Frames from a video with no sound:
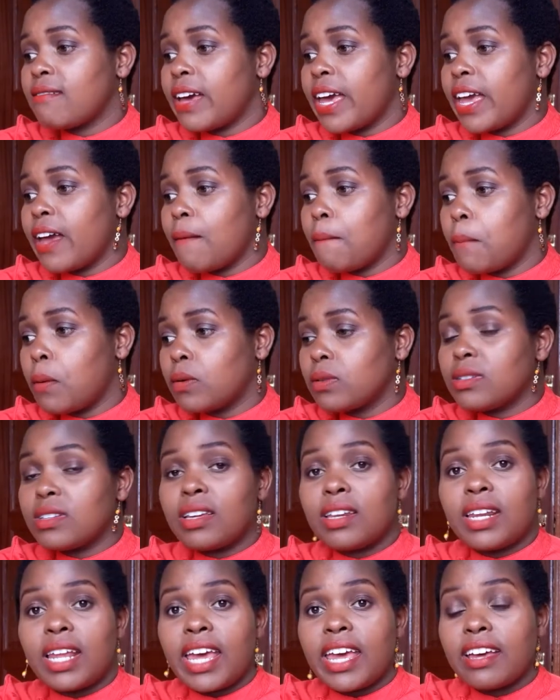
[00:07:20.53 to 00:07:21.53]
airports
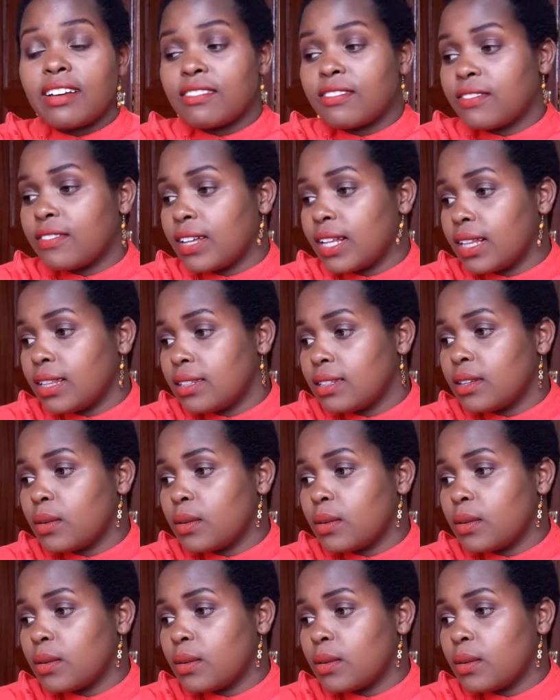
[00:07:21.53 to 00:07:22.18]
and airfields,